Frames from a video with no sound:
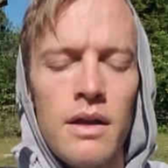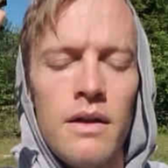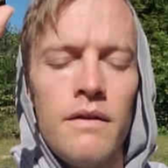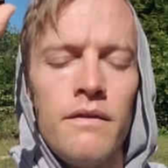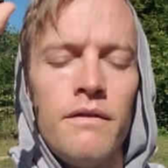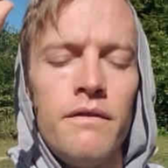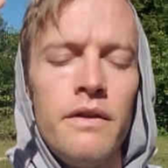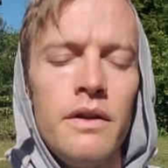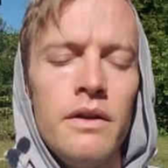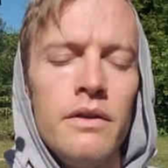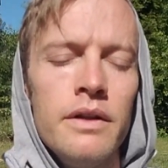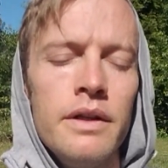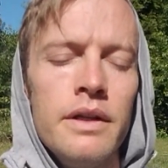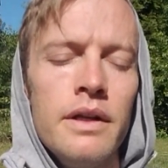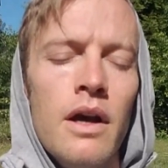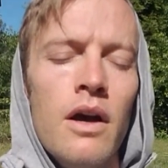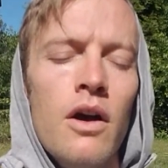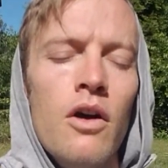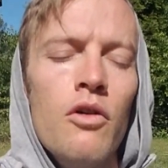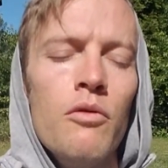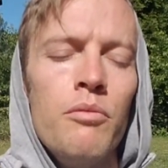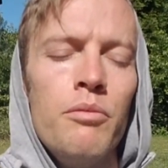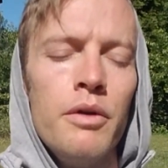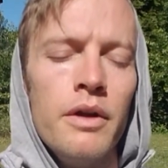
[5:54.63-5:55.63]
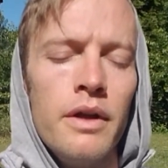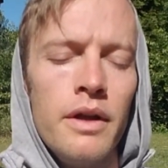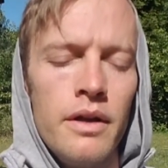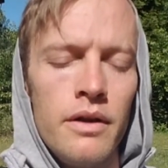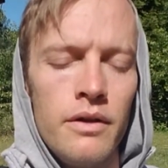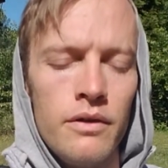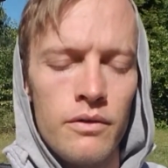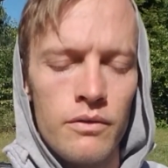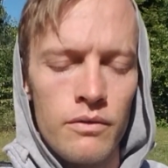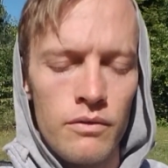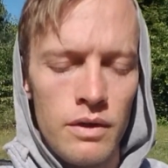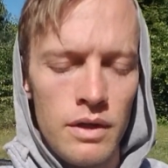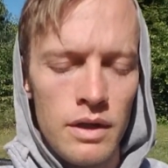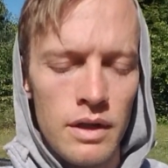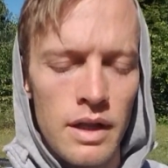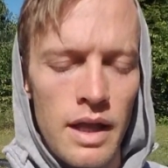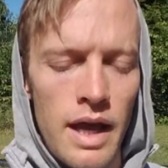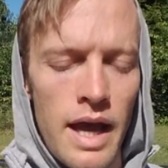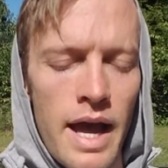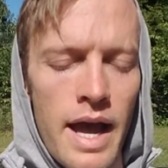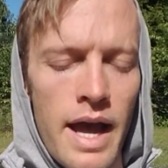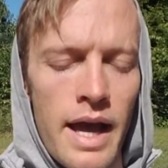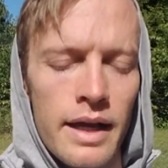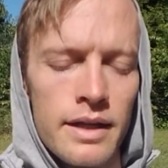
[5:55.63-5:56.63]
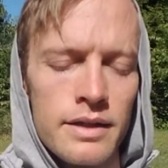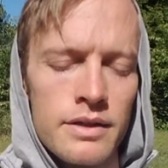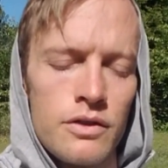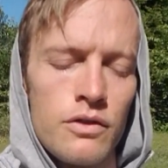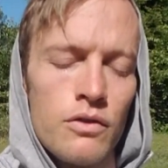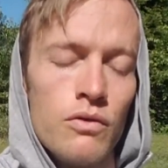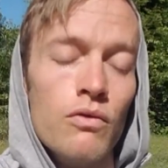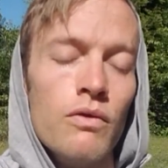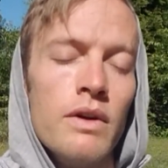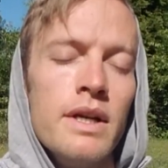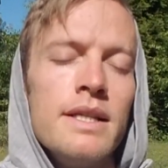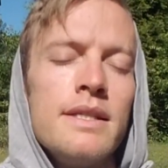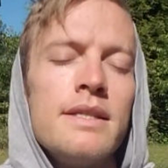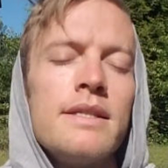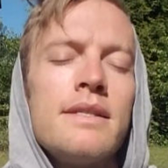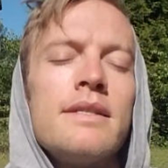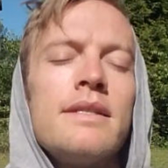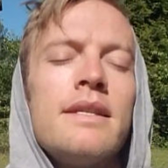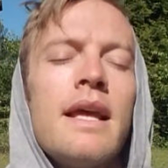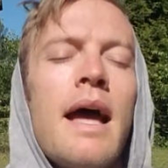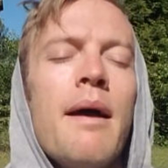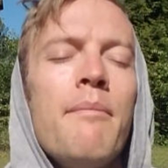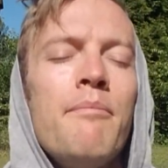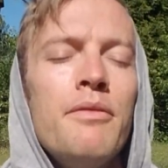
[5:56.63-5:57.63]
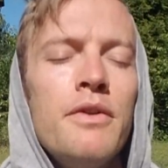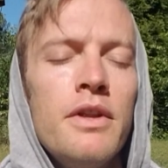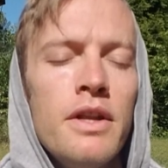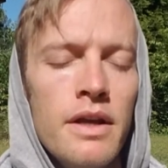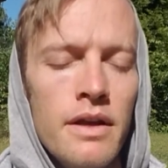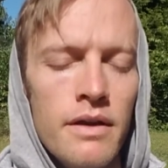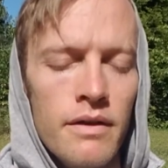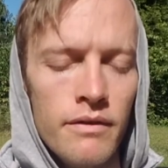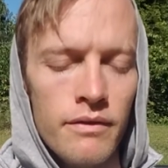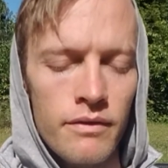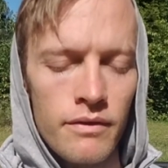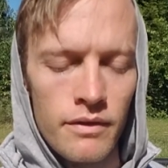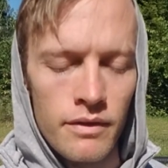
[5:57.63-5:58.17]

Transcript: feeling open, relaxed, receptive.